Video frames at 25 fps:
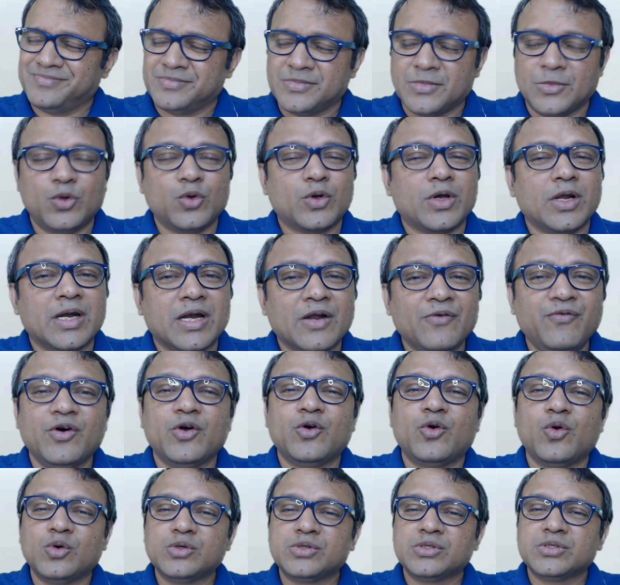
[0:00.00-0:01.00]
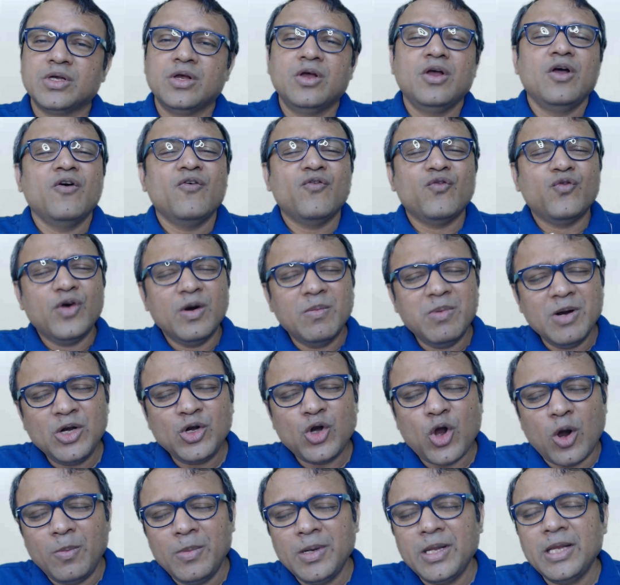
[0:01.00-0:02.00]
You can refer those. Verbal,
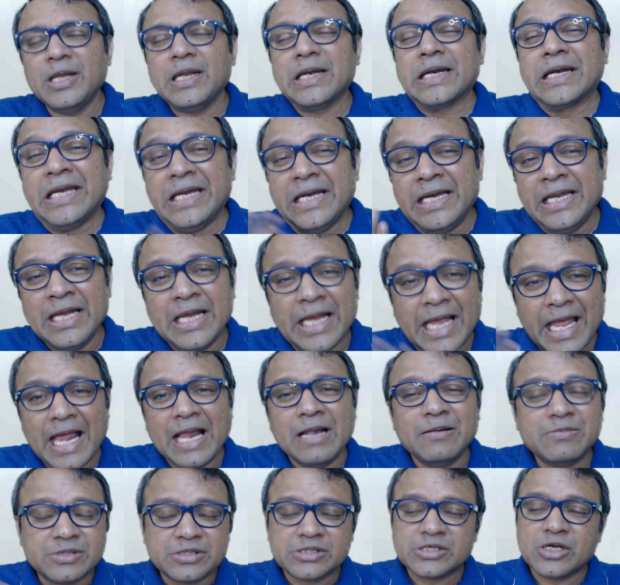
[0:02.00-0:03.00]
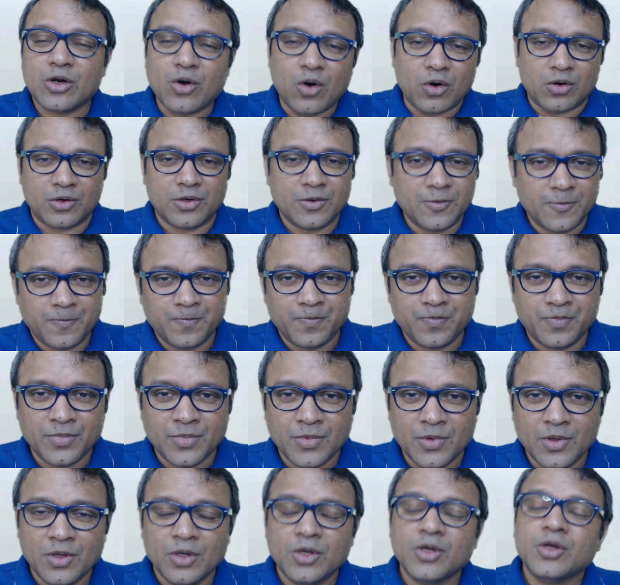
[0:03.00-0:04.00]
normally reading helps a lot,
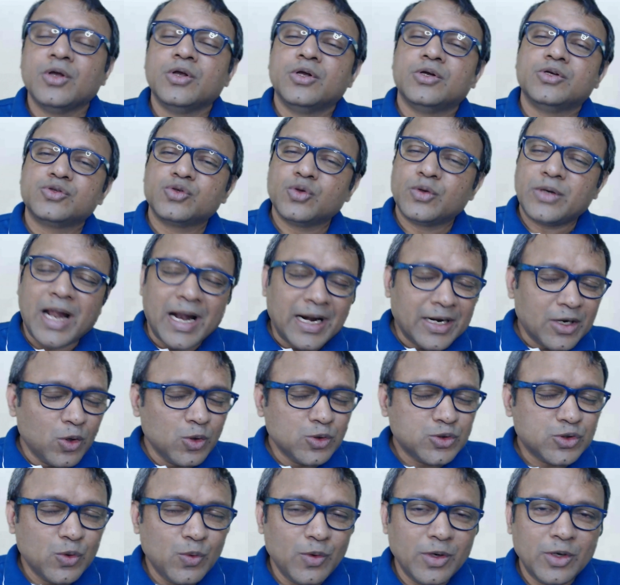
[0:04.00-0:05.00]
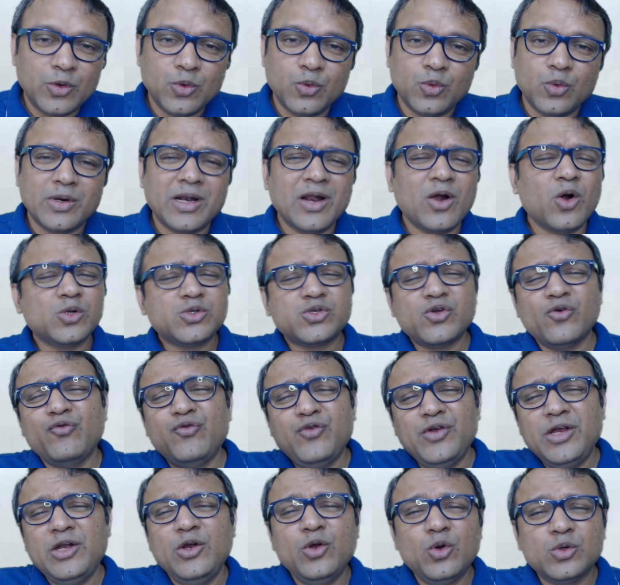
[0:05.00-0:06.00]
so that also will do. There are also
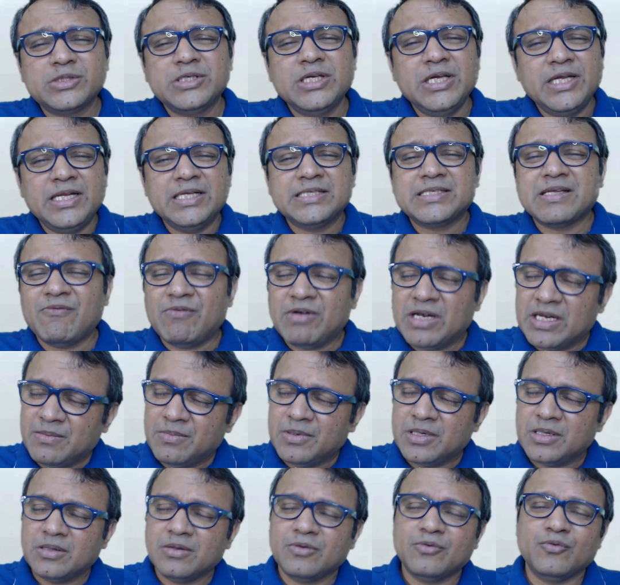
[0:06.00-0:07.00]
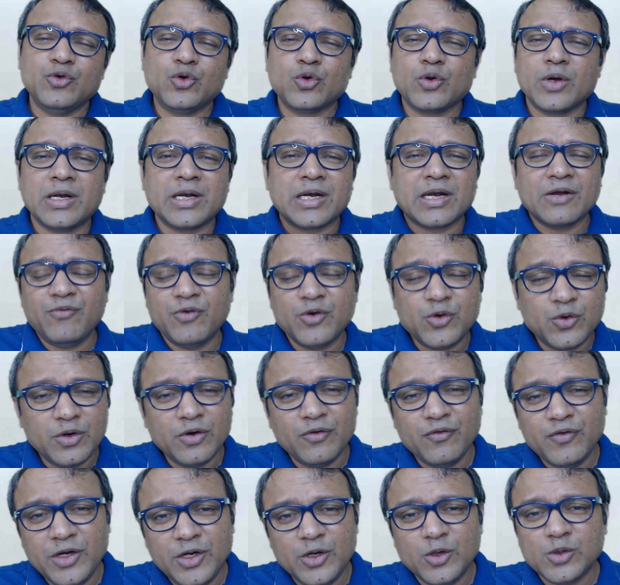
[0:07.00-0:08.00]
video series available. You can refer to the
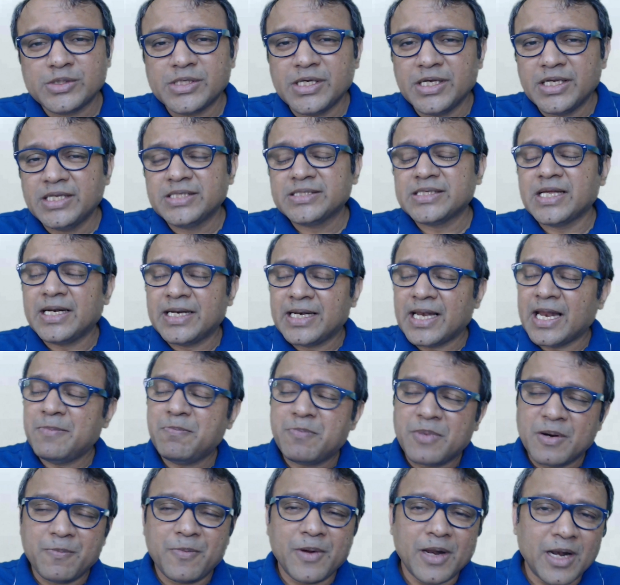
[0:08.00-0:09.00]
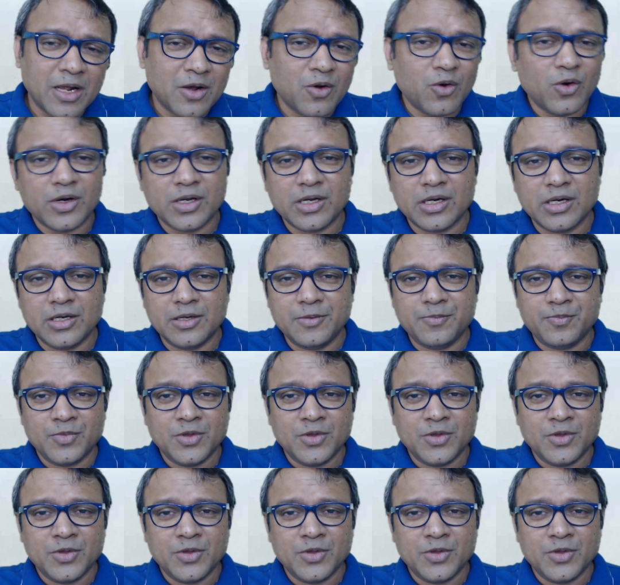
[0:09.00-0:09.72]
video series and then prepare accordingly.